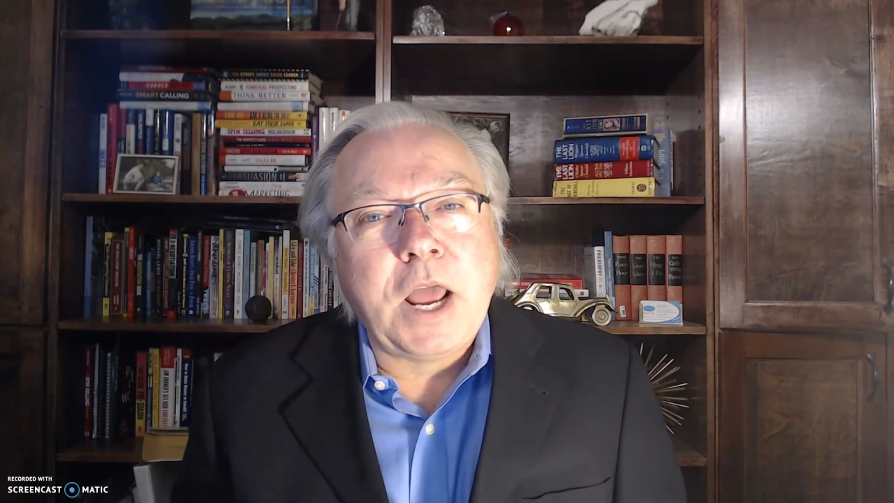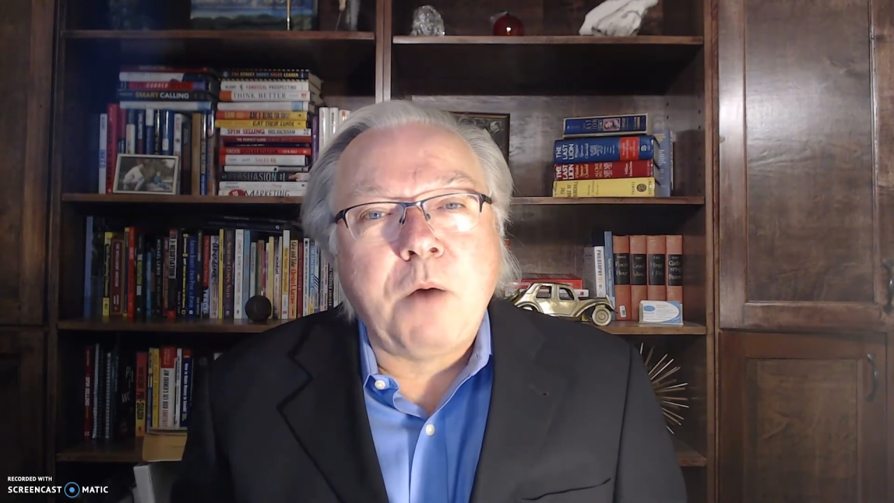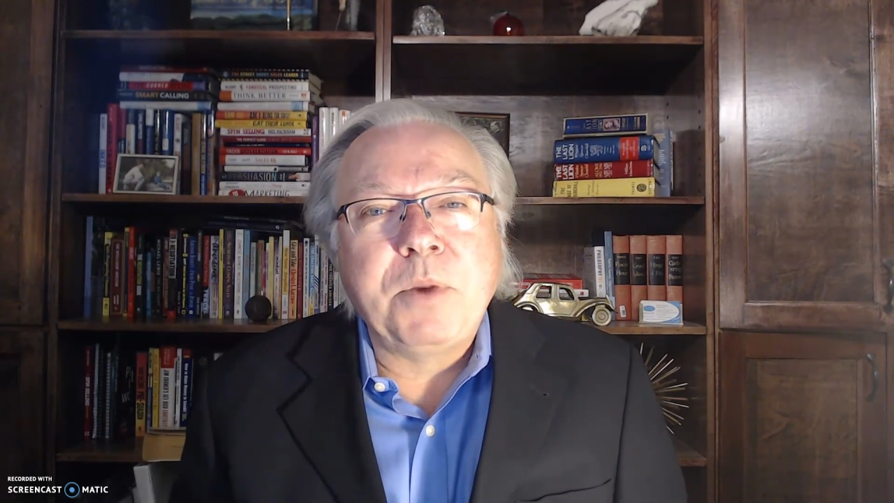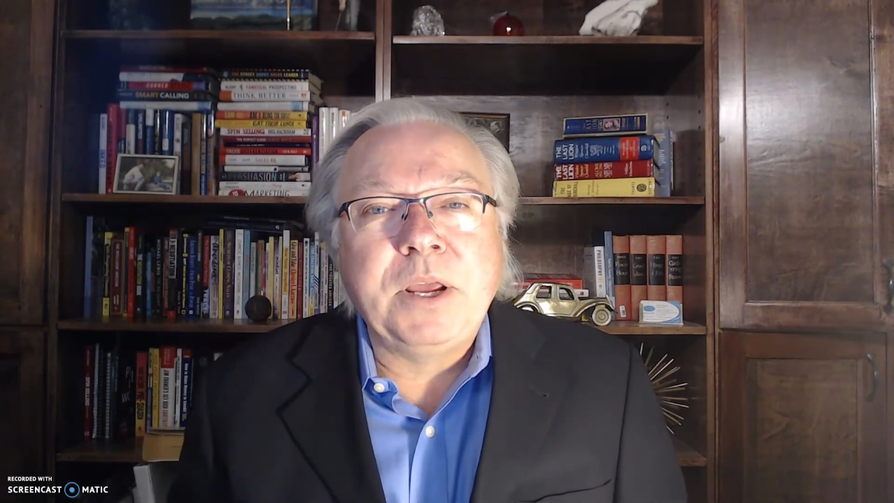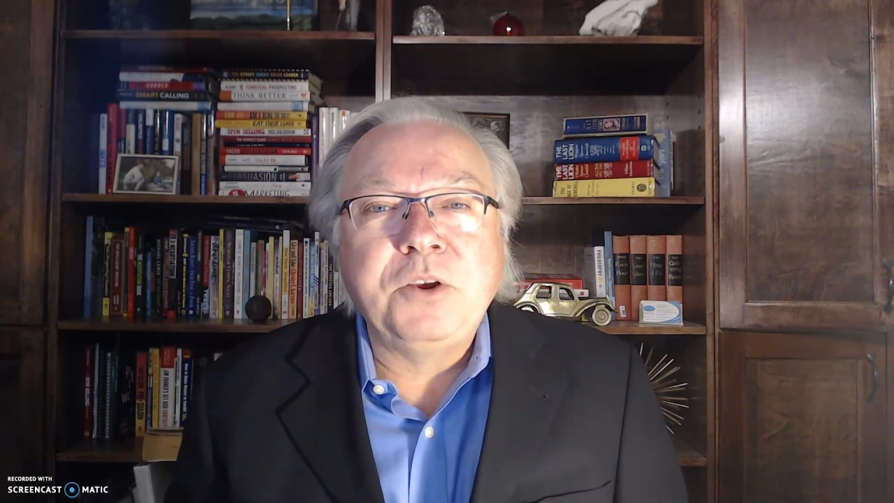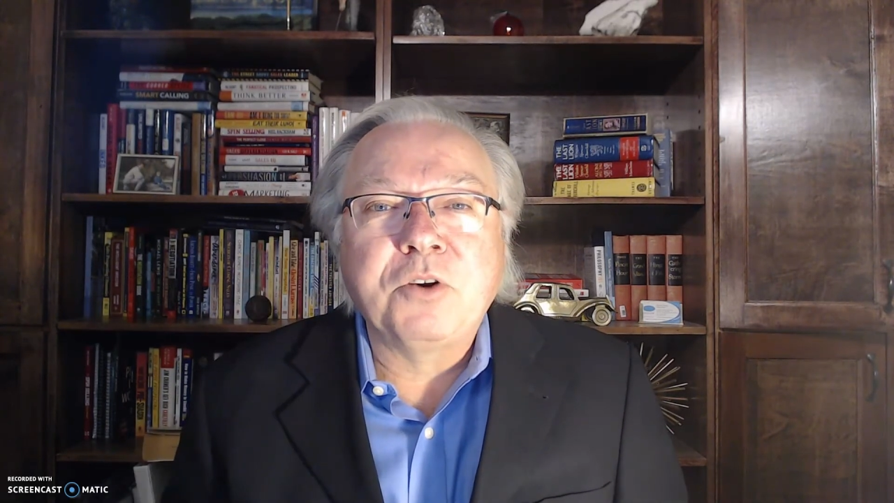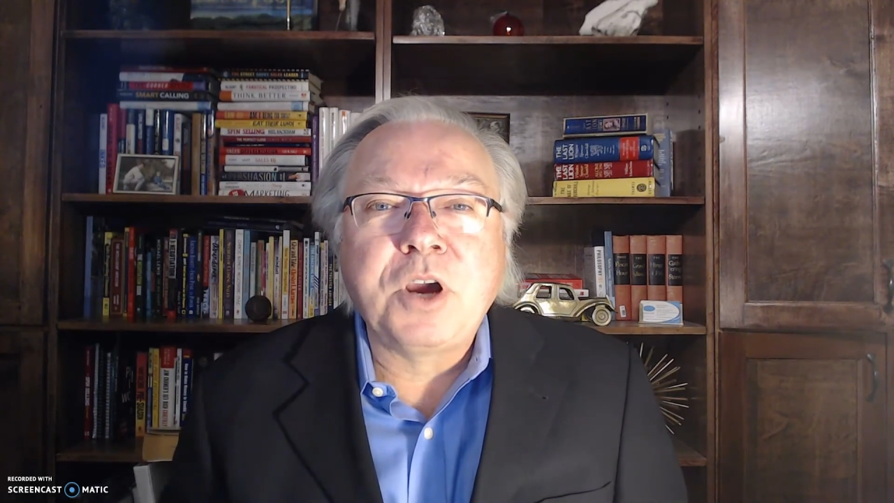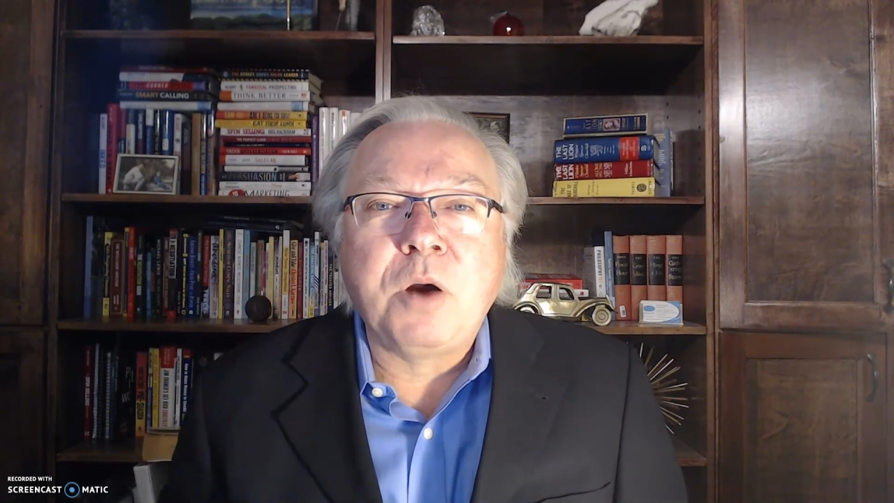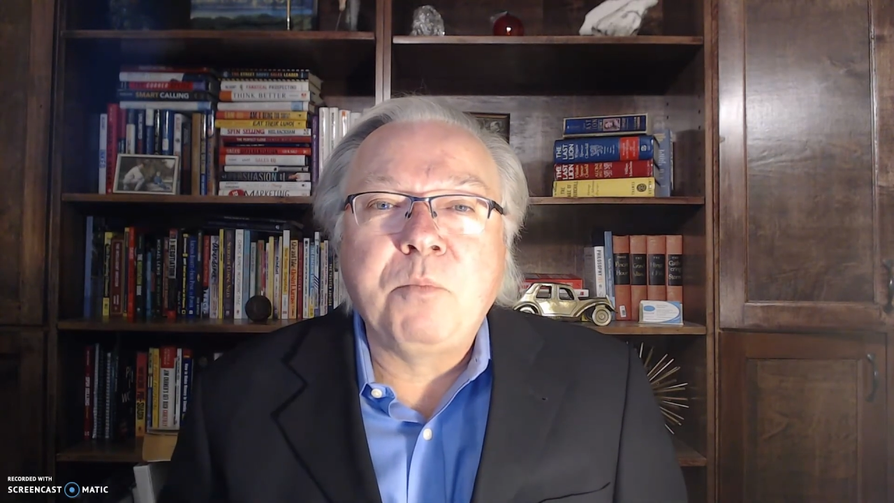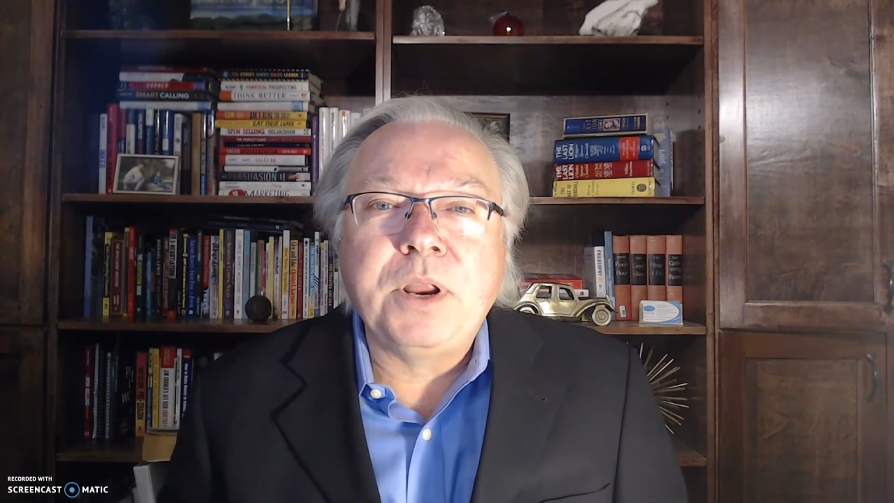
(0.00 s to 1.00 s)
happening in your
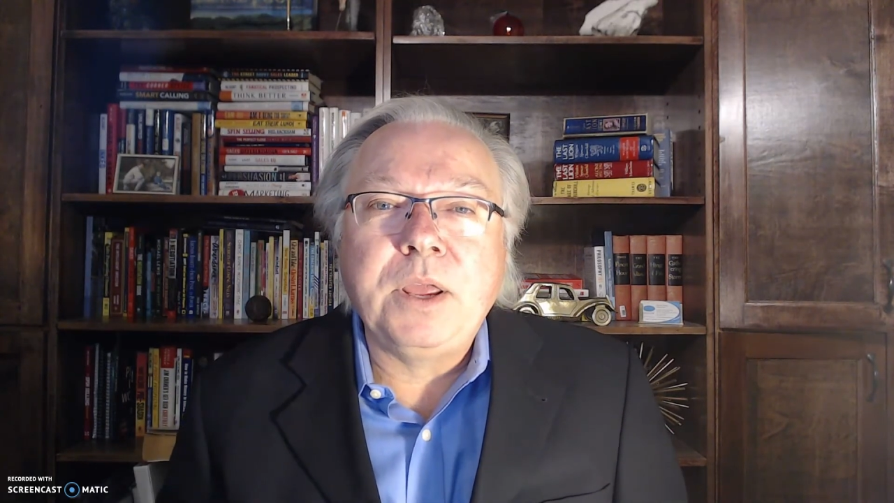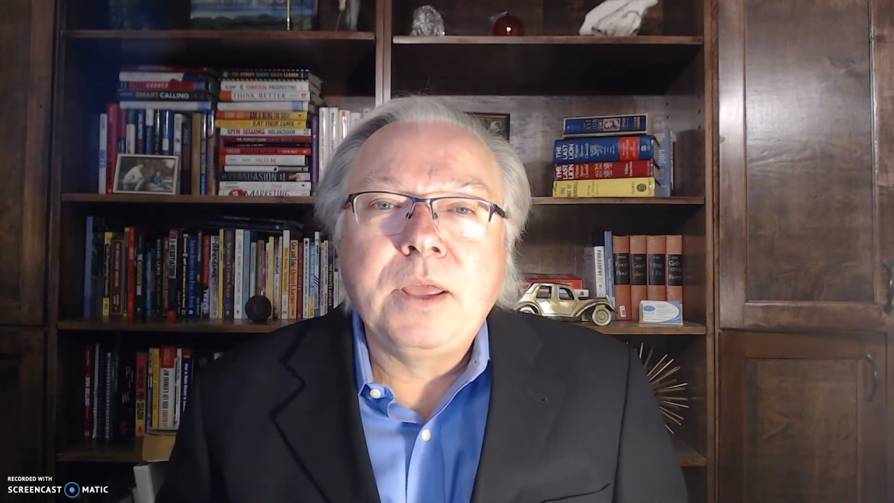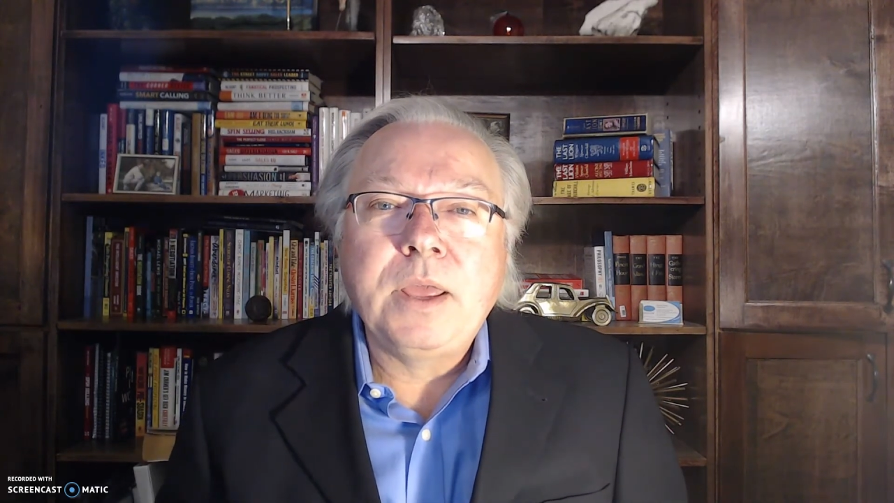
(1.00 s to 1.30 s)
company.